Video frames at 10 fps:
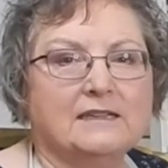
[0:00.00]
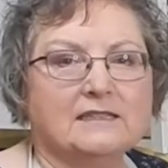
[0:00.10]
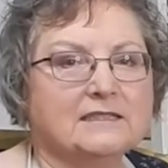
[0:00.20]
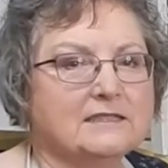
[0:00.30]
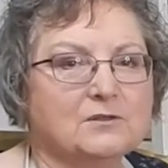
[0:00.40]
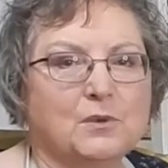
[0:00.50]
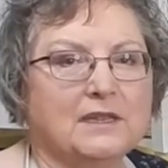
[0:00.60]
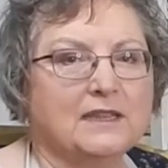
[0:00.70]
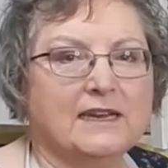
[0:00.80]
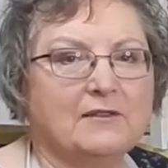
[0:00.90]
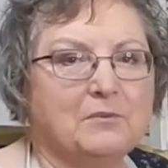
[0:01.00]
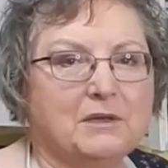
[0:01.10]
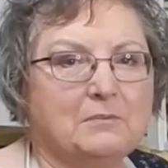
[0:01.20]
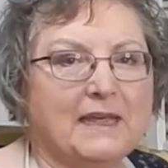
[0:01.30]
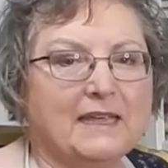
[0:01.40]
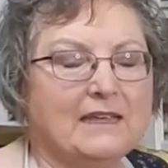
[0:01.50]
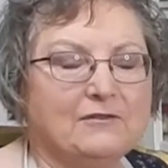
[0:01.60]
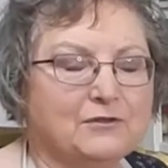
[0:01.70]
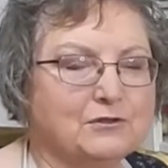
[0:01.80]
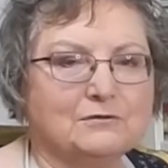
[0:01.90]
This is one that I've been
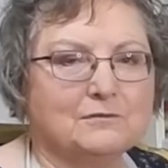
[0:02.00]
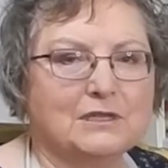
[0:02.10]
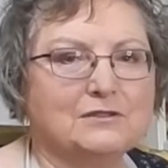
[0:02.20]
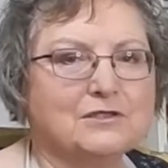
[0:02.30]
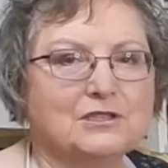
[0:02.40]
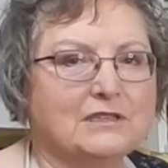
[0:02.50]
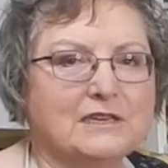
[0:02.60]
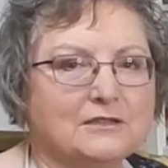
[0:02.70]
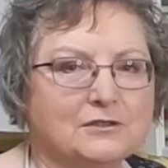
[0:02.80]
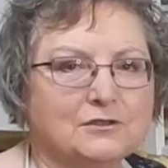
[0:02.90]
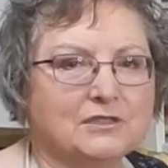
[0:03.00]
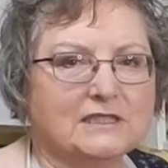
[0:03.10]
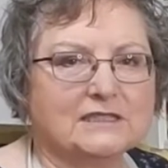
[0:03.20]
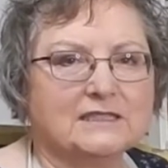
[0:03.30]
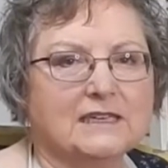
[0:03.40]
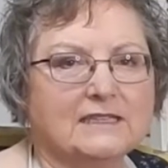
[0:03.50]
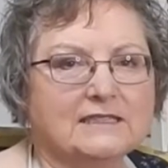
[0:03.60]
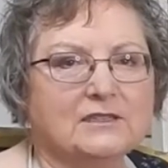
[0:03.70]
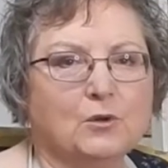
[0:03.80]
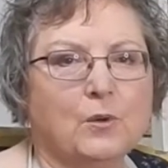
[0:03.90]
making for years and years. It's
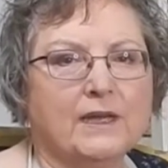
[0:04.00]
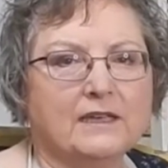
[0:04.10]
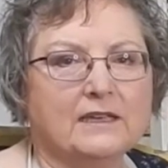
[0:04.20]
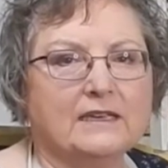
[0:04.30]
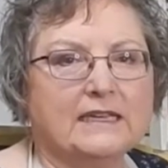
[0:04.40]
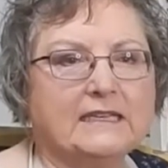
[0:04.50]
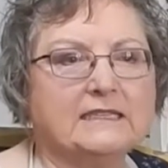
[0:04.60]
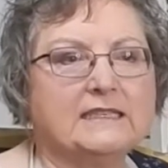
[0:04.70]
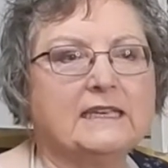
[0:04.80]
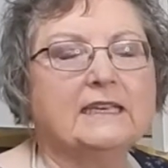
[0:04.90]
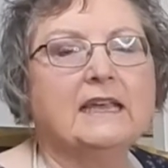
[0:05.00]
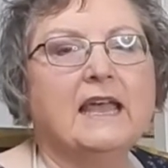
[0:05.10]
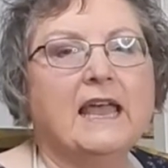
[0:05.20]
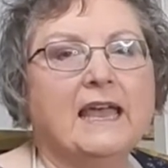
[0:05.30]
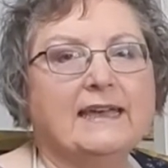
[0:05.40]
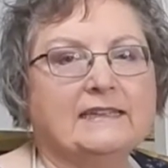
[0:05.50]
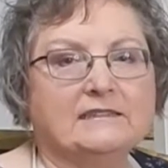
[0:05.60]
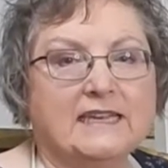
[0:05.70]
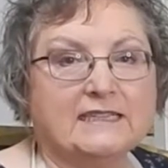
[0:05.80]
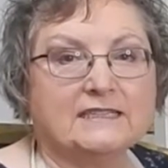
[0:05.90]
nice and quick and easy
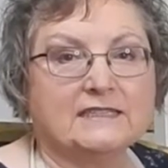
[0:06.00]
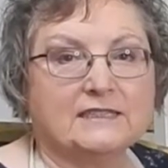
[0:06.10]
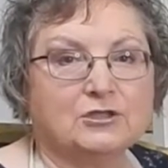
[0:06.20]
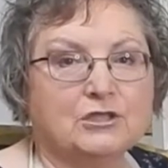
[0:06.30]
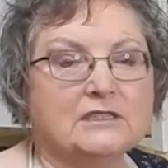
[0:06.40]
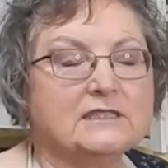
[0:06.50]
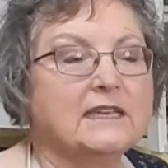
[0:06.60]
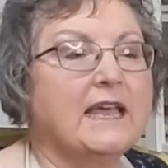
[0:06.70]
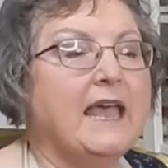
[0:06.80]
and tastes delicious.